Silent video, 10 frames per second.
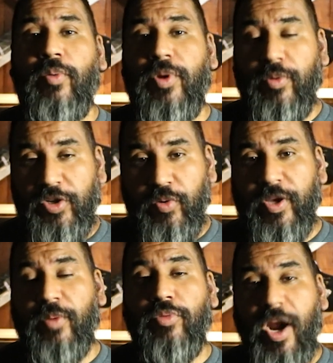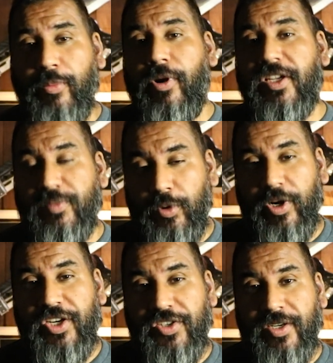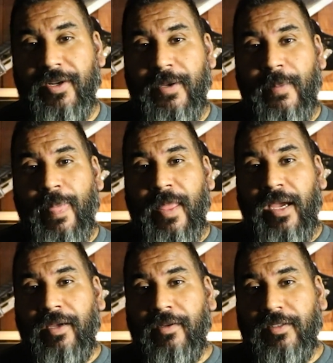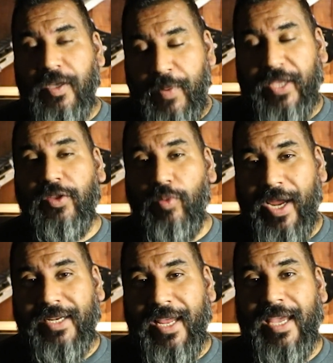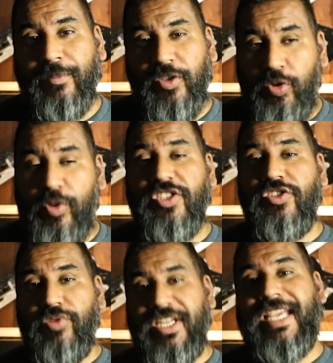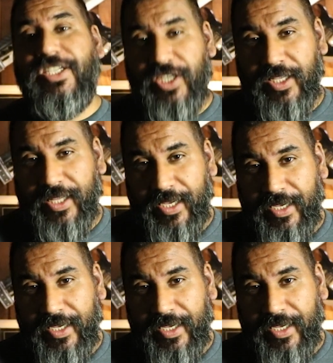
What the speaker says: we were doing a proper exploration to pick the right name, to do it strategically.